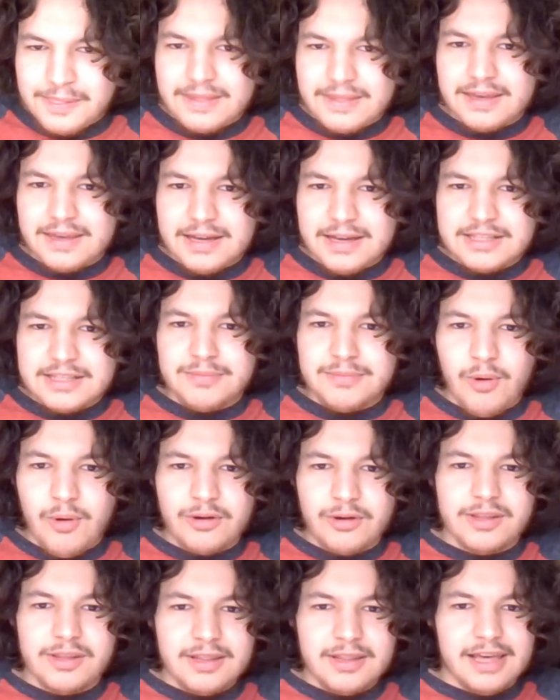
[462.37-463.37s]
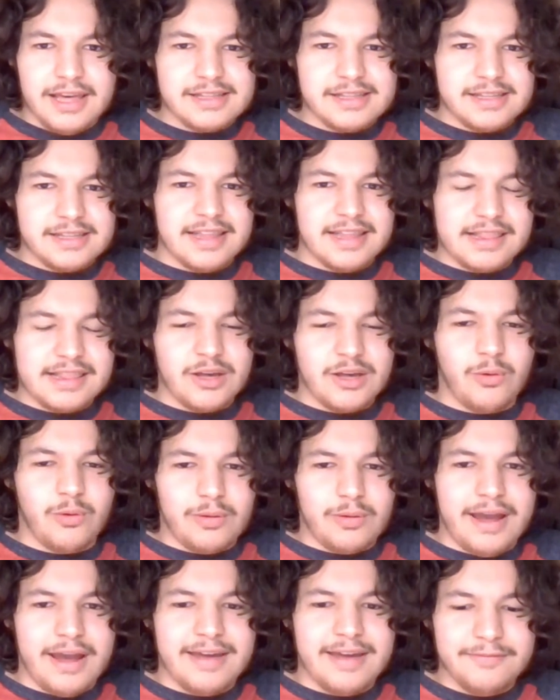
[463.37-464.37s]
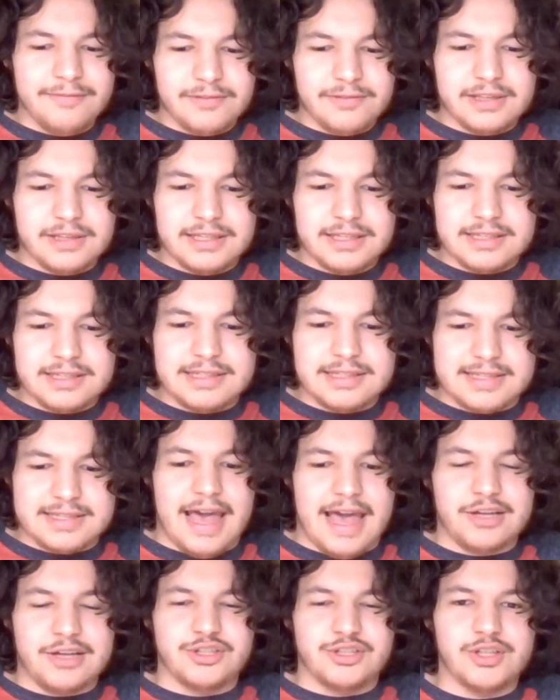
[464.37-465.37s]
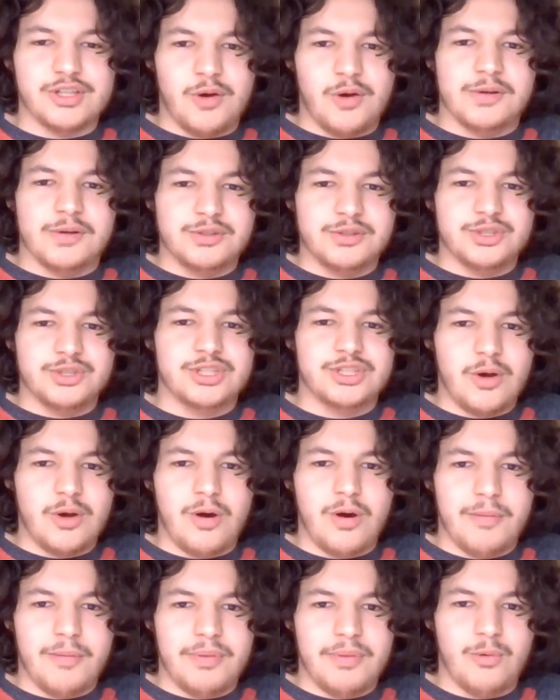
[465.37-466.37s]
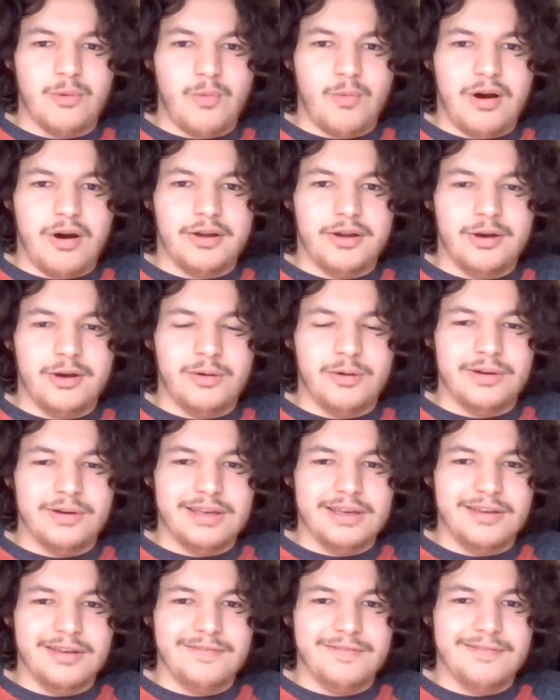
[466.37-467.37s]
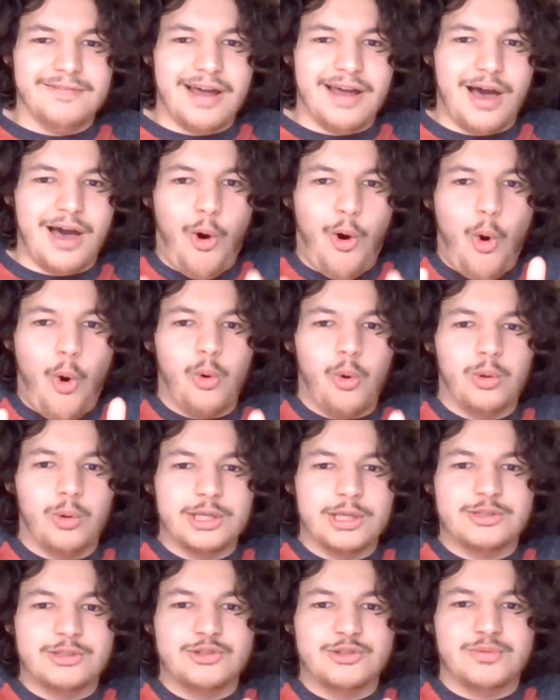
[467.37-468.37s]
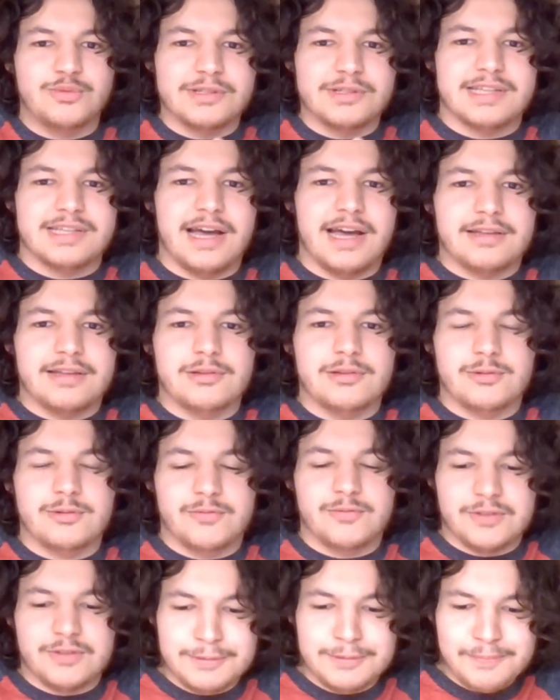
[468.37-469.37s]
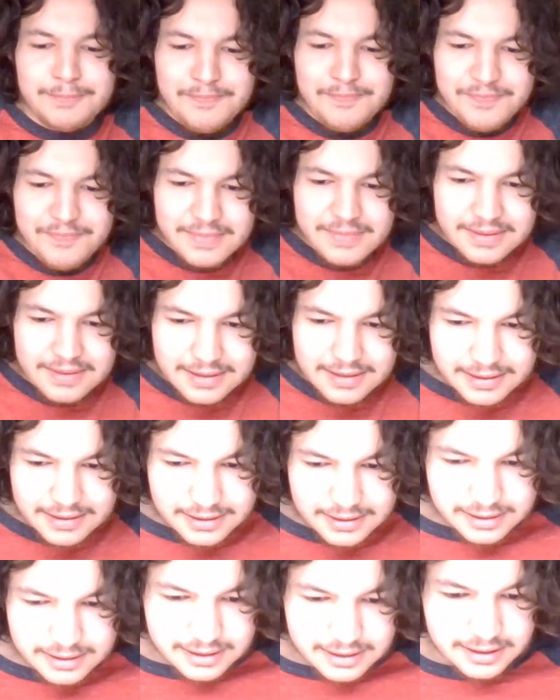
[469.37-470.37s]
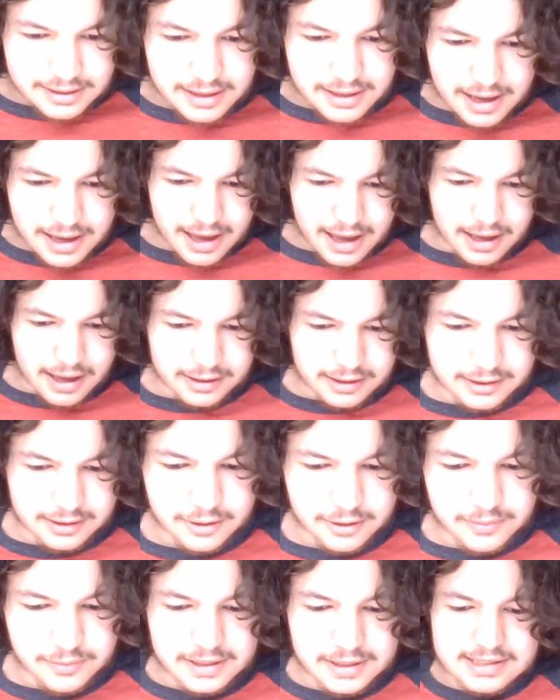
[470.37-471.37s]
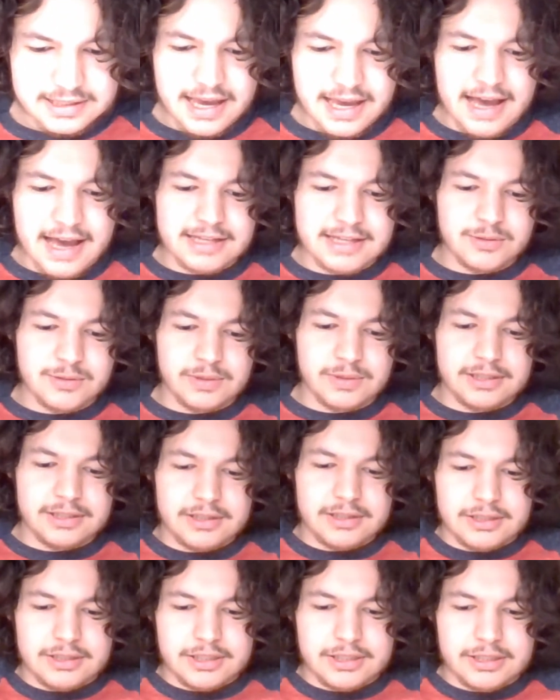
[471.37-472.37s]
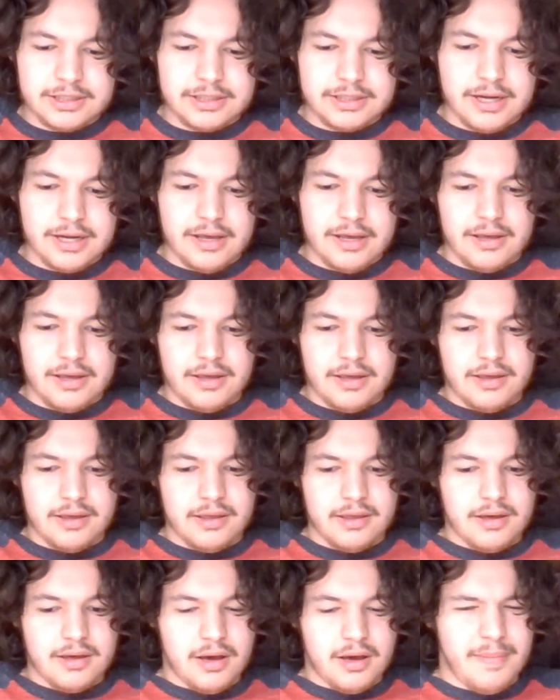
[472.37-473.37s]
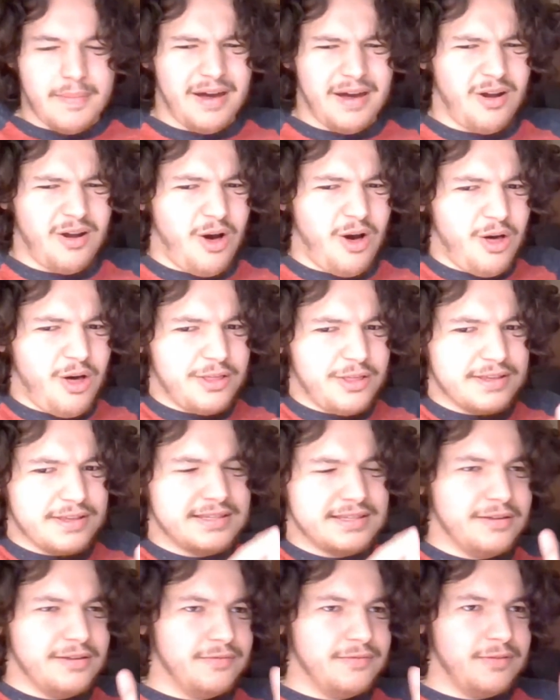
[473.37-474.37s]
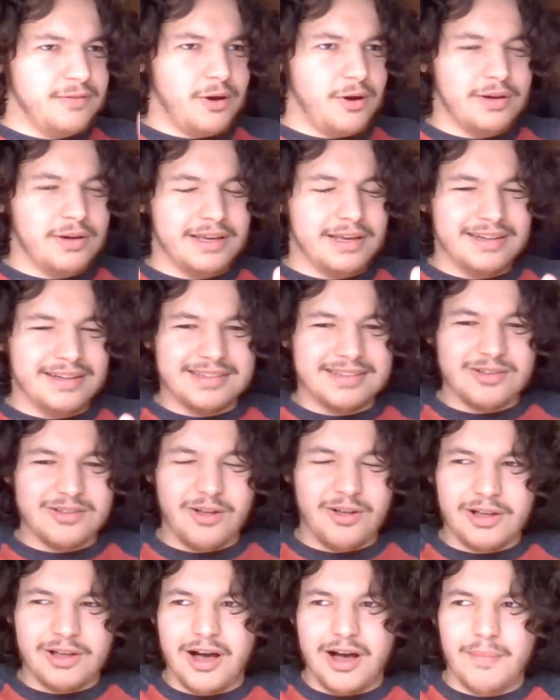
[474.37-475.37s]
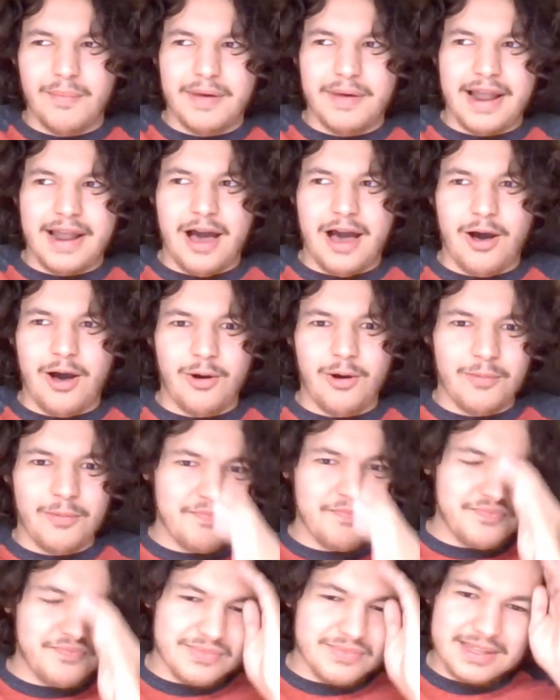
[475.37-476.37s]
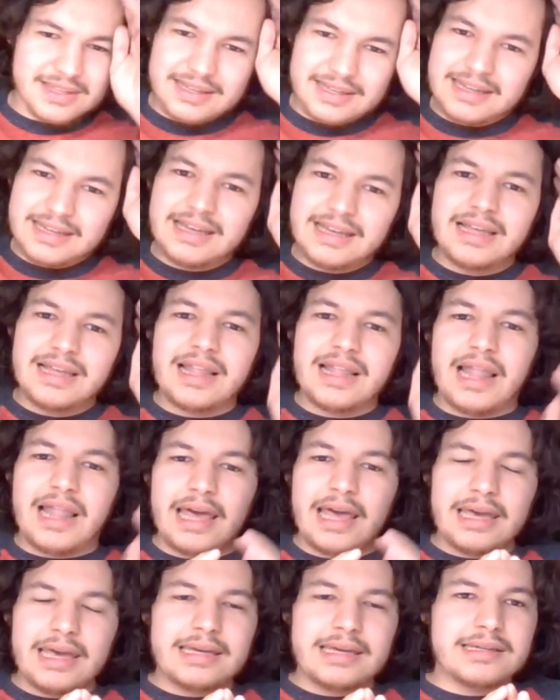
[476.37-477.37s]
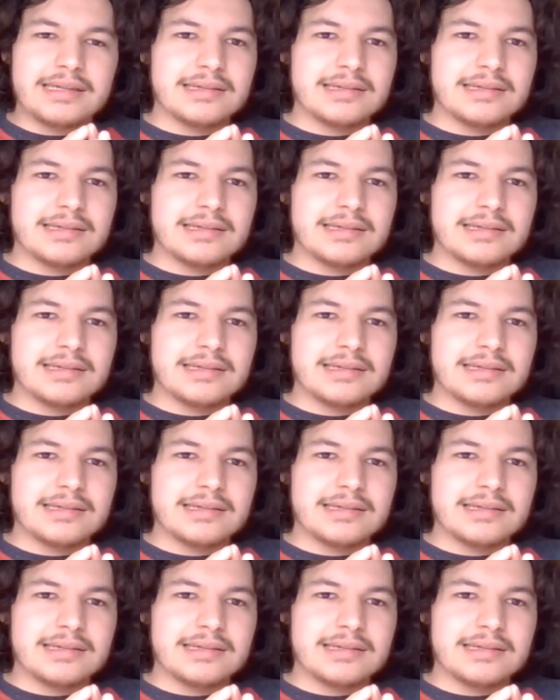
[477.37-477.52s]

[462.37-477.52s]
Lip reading: it's more than likely that the Grand Fleet is actually going to show up in Wano, if not only to protect Luffy. Because as we learn about all of this info, it's all coming out like